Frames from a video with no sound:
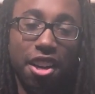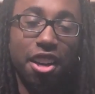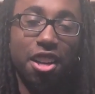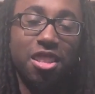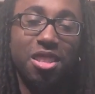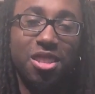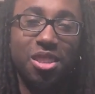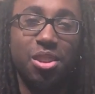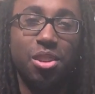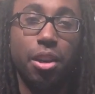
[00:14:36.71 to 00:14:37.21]
and
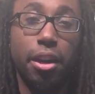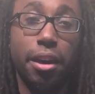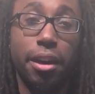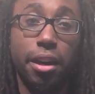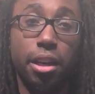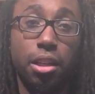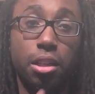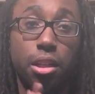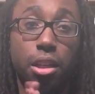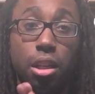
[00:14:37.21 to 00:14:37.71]
I'll see you
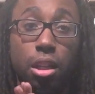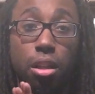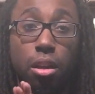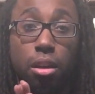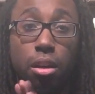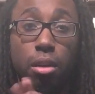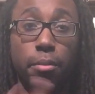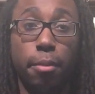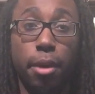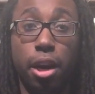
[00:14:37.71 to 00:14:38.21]
guys in
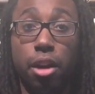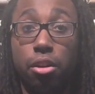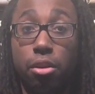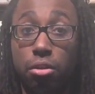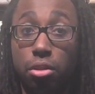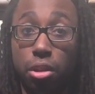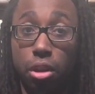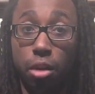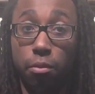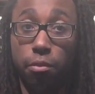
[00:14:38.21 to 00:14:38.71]
the Bad
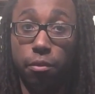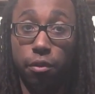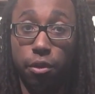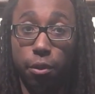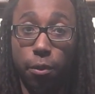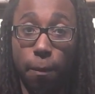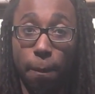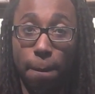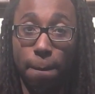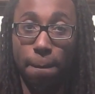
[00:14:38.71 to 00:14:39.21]
Girls Club
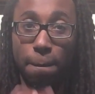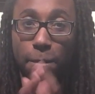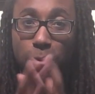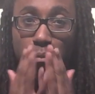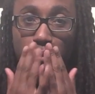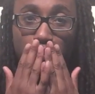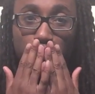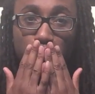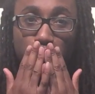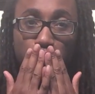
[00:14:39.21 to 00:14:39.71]
review.
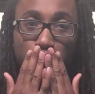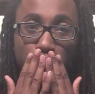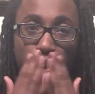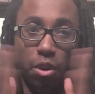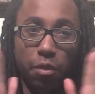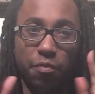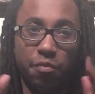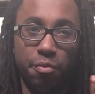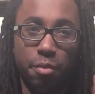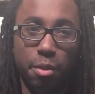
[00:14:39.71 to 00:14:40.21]

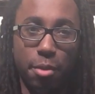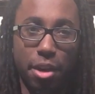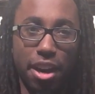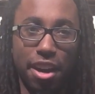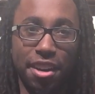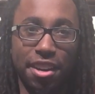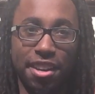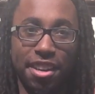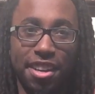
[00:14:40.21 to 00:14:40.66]
Bye-bye.